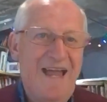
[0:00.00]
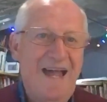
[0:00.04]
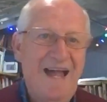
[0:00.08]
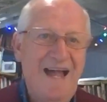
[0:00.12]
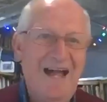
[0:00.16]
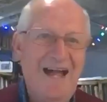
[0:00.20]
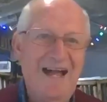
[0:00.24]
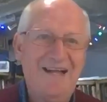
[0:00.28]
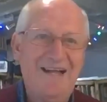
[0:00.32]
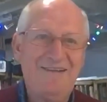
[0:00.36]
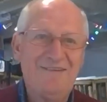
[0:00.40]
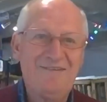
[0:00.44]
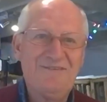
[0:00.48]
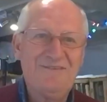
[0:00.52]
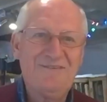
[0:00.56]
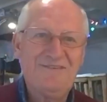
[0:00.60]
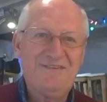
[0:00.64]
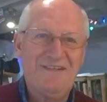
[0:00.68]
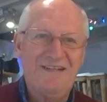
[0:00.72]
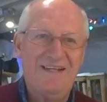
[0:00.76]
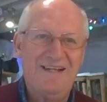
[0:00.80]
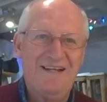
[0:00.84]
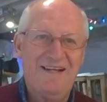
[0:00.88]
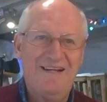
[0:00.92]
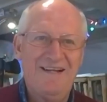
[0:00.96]

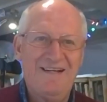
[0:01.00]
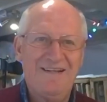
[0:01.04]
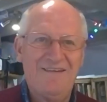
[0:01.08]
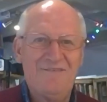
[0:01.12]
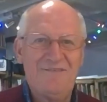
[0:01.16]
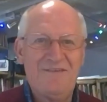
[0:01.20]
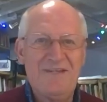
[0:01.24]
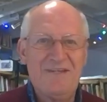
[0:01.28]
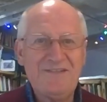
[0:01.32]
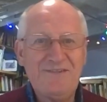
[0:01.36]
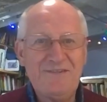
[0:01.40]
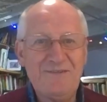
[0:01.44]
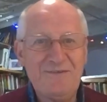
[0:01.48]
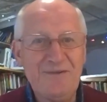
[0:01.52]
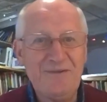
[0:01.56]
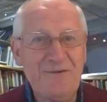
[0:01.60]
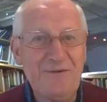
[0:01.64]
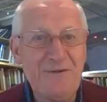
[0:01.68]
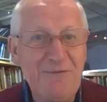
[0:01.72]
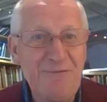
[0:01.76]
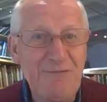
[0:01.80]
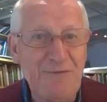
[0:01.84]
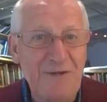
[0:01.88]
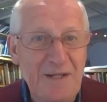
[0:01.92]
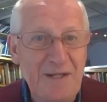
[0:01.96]
And uh, there's
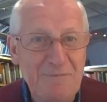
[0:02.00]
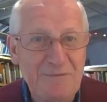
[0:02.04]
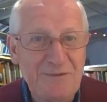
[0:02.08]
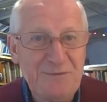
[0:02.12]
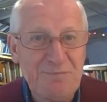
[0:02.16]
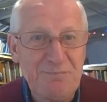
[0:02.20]
another famous